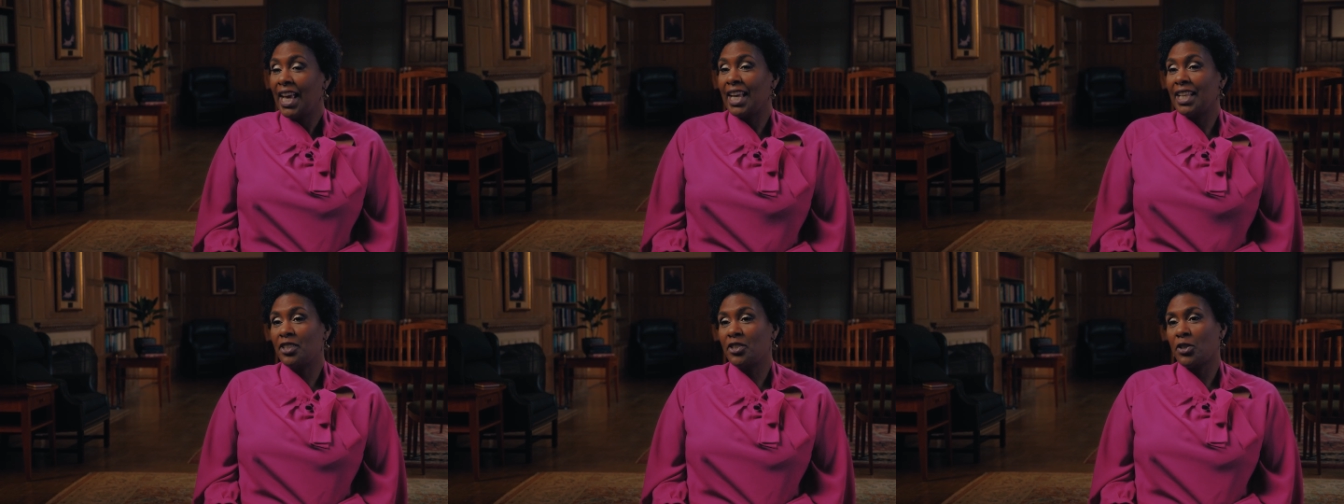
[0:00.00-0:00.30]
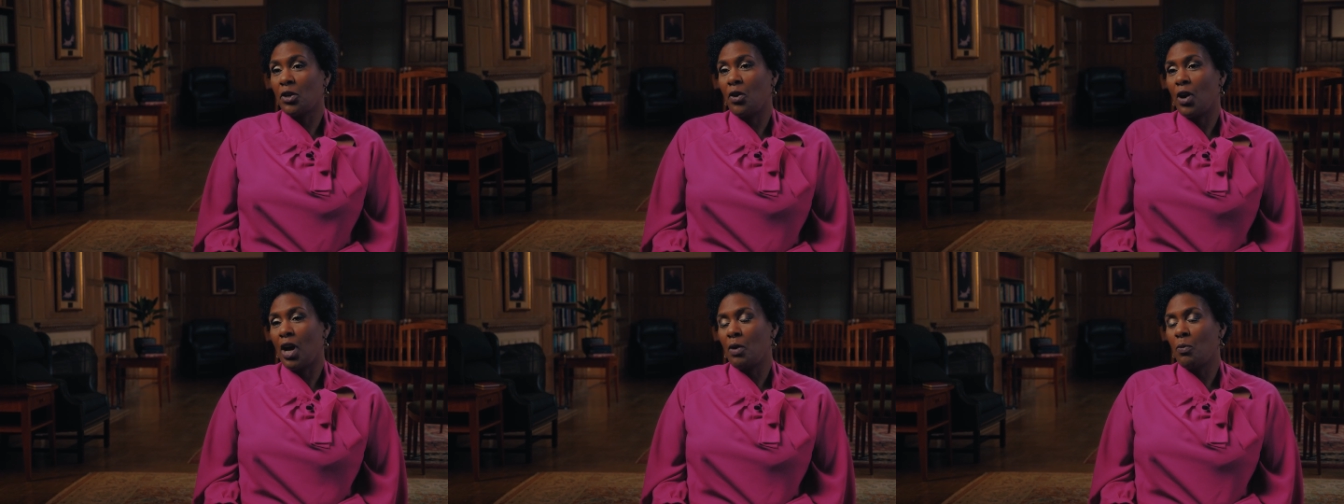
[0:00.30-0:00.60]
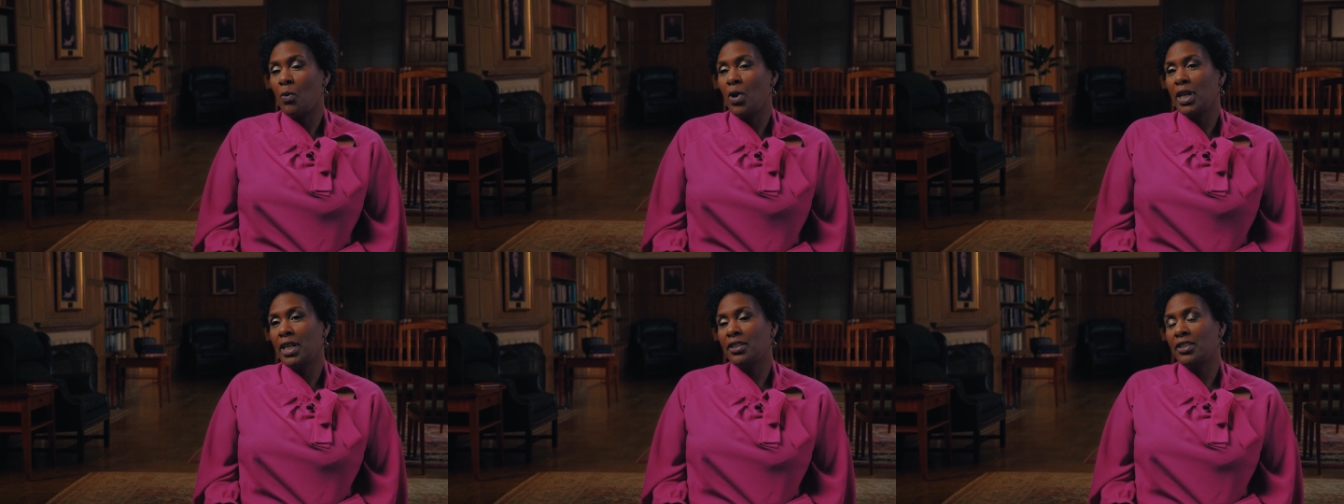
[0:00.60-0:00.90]
And so I
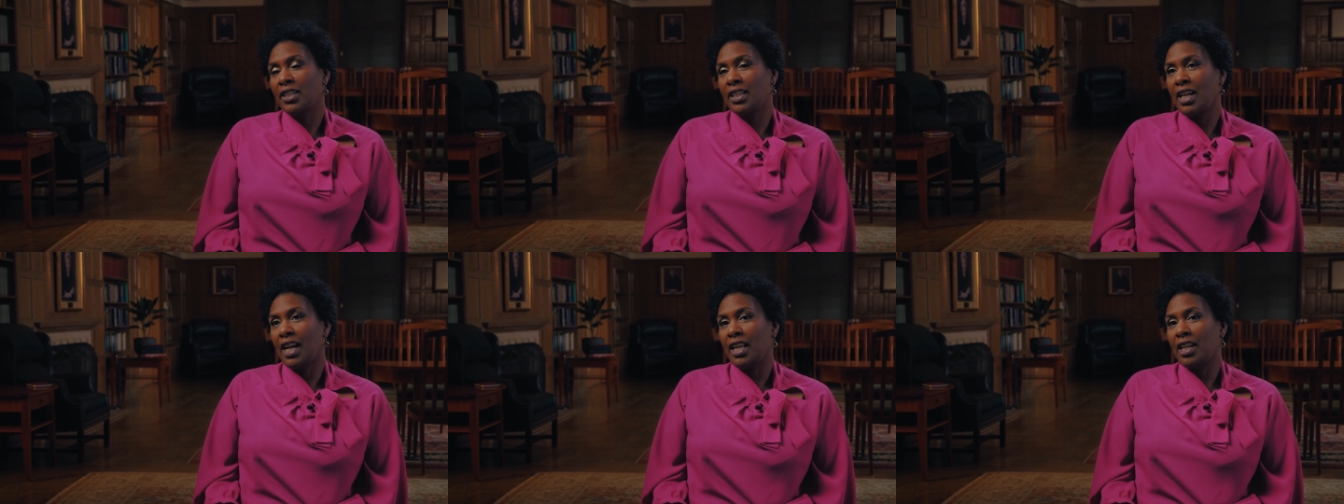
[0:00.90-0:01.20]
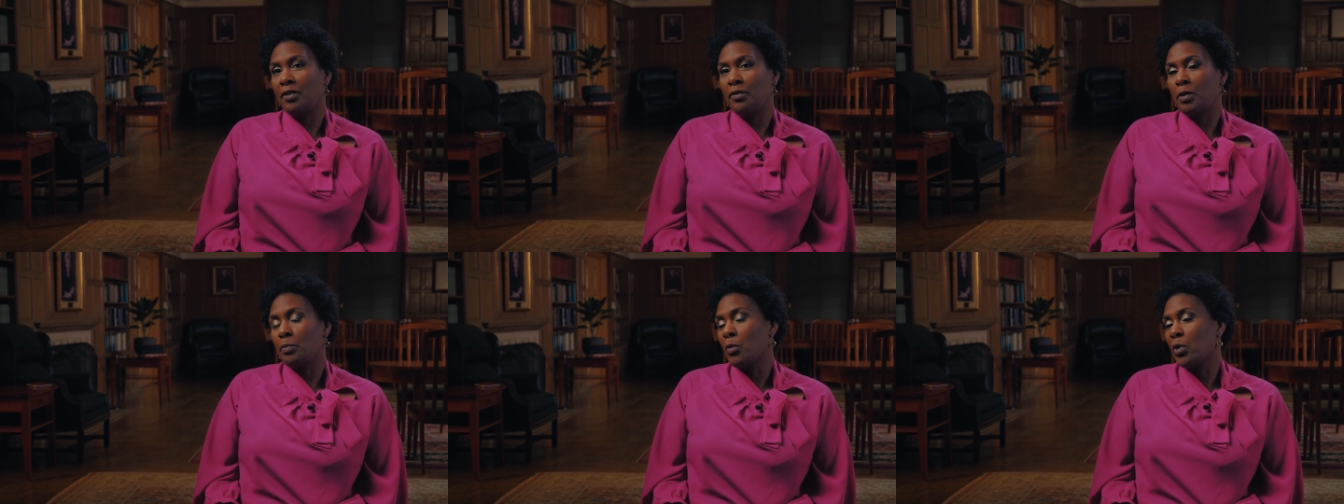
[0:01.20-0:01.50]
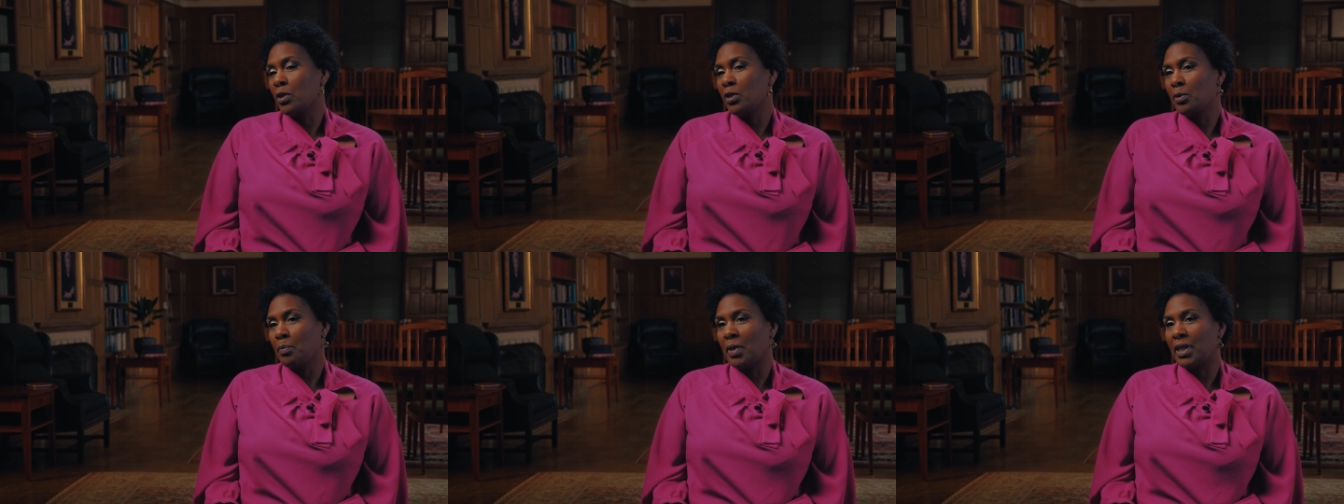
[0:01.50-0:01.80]
wanted to kind of
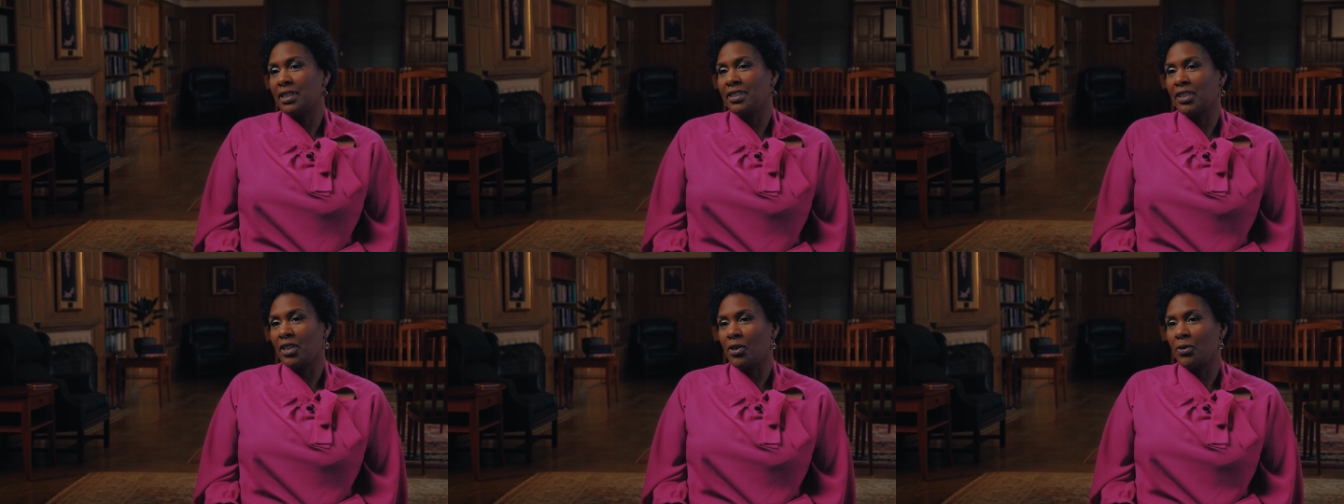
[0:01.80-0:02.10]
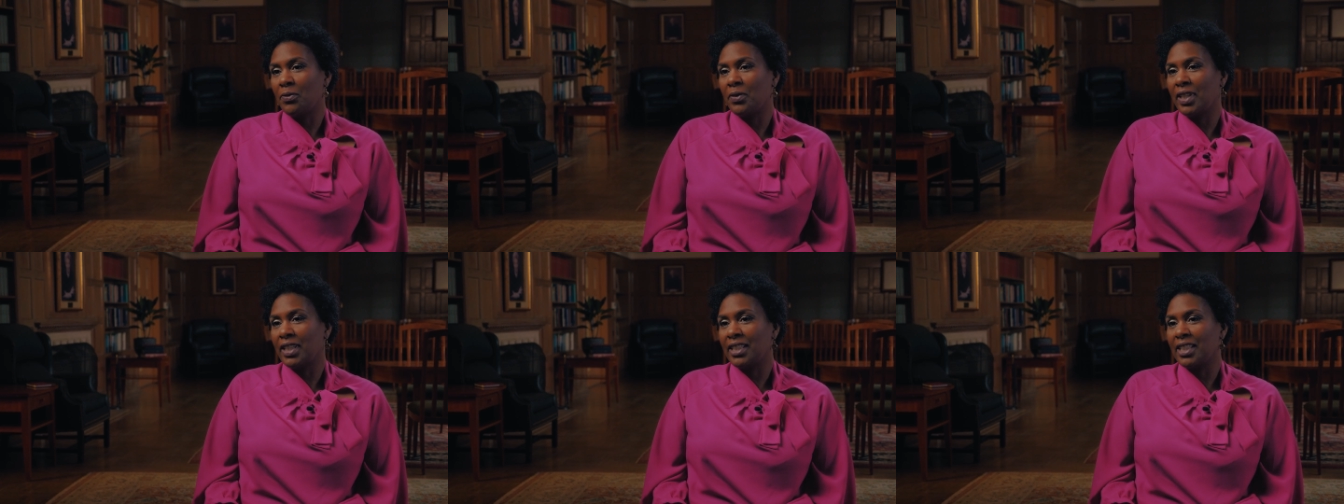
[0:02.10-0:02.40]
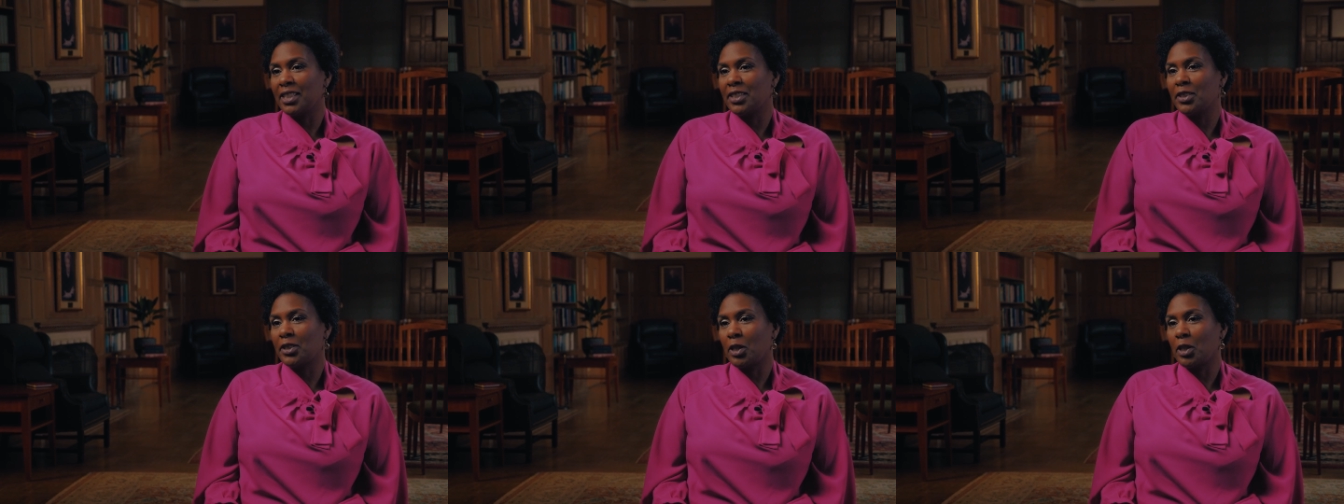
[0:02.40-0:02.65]
immerse myself in this